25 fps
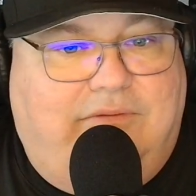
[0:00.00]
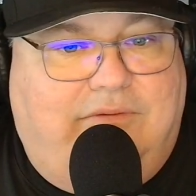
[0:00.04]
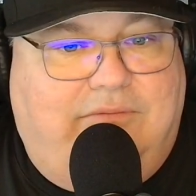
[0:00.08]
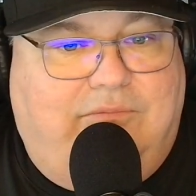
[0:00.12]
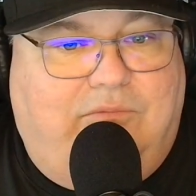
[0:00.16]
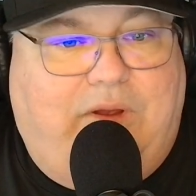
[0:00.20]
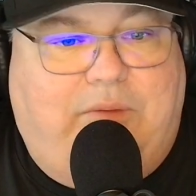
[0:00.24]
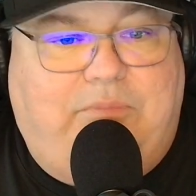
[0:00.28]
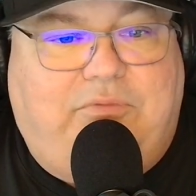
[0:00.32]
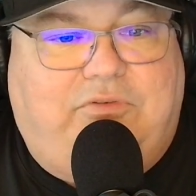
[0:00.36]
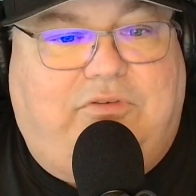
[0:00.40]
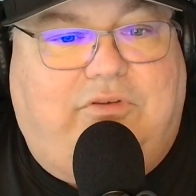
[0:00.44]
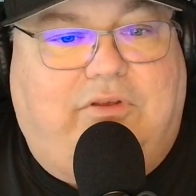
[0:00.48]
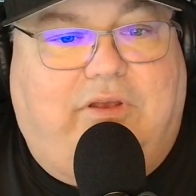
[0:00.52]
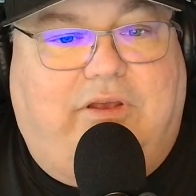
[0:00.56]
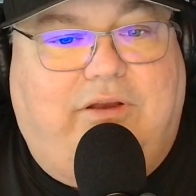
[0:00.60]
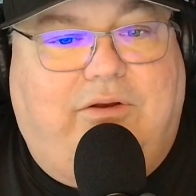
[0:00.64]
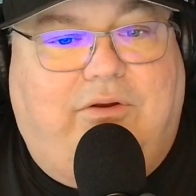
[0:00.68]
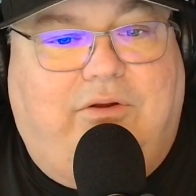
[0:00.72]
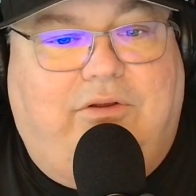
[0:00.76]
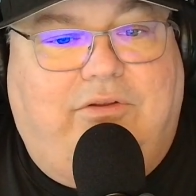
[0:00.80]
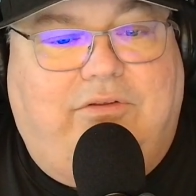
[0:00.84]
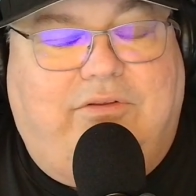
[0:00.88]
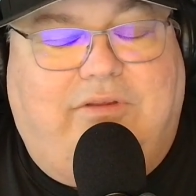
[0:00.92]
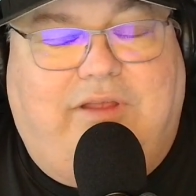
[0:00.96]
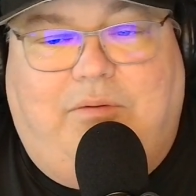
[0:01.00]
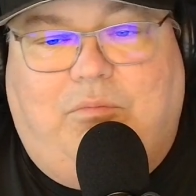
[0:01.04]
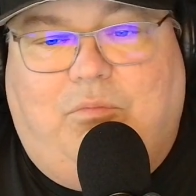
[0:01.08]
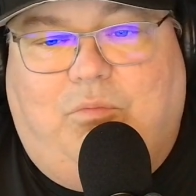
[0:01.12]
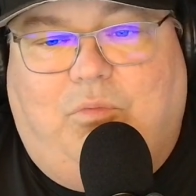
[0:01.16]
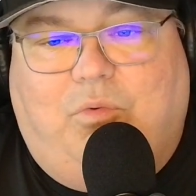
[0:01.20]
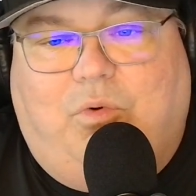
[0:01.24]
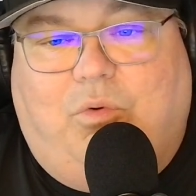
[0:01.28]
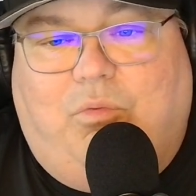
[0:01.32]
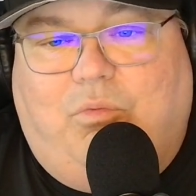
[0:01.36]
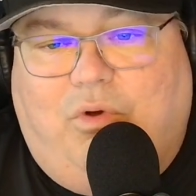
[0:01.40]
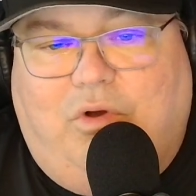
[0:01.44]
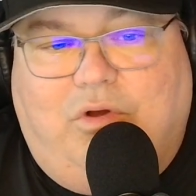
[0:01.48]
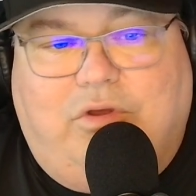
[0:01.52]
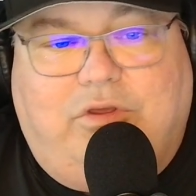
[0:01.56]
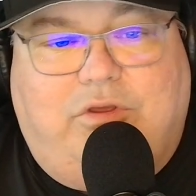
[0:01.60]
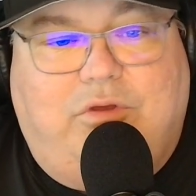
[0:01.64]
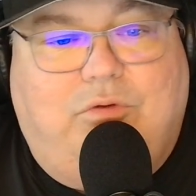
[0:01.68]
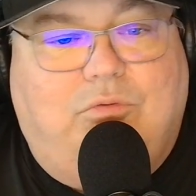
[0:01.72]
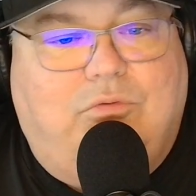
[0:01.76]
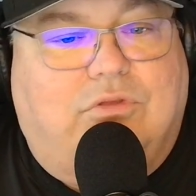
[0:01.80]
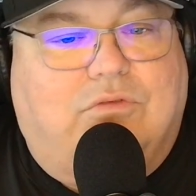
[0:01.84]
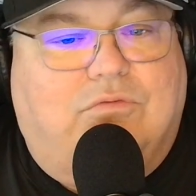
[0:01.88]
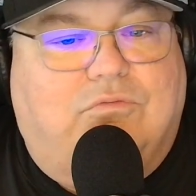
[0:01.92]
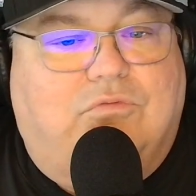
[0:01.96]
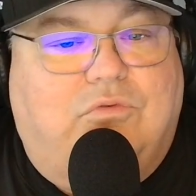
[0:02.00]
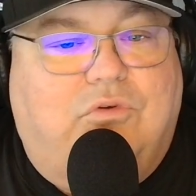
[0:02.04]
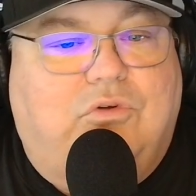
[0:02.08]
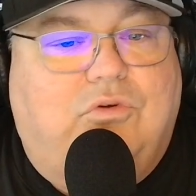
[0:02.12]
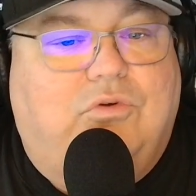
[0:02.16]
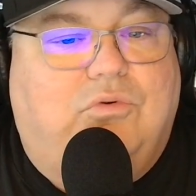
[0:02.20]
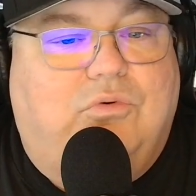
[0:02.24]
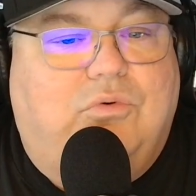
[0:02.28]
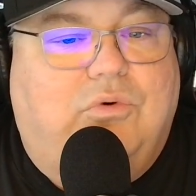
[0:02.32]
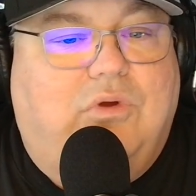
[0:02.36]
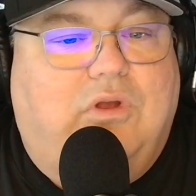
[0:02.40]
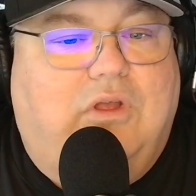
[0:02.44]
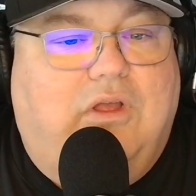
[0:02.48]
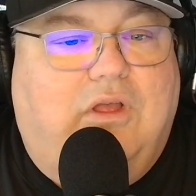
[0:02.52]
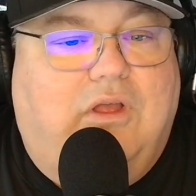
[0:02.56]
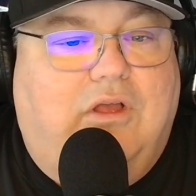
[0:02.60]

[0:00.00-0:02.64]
website that will walk you through